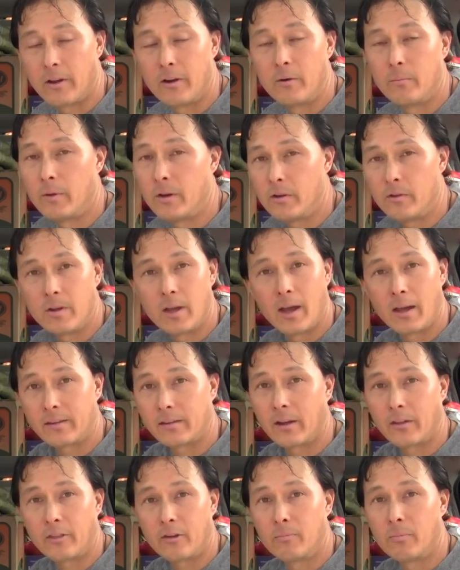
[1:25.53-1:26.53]
I know many of you
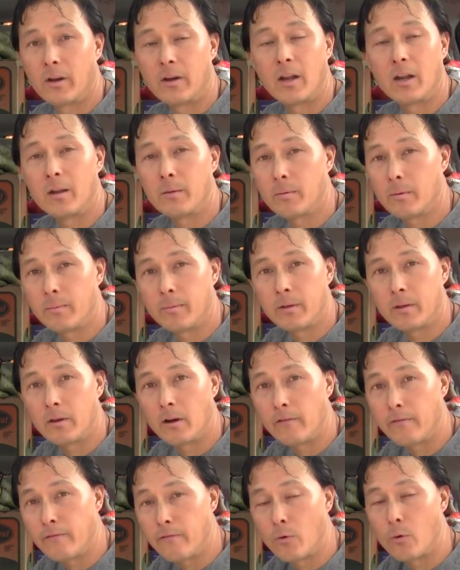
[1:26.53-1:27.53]
guys out there might not even be
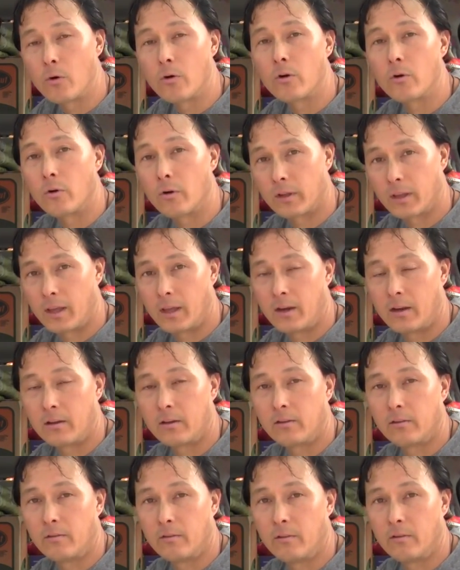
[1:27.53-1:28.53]
afford
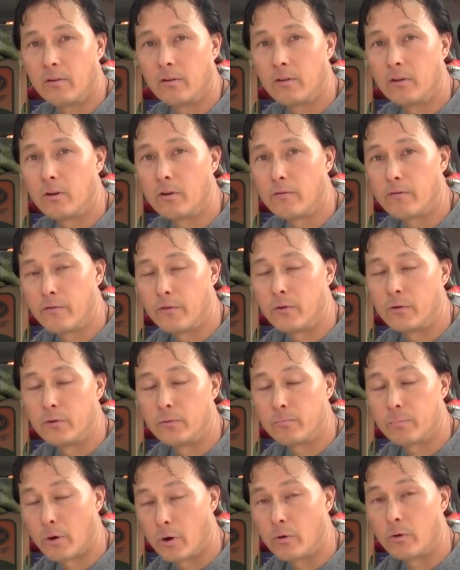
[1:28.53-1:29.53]
organic, you know,
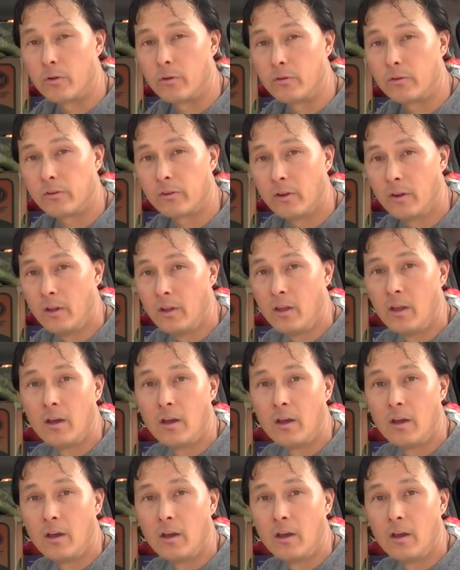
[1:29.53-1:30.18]
food, produce.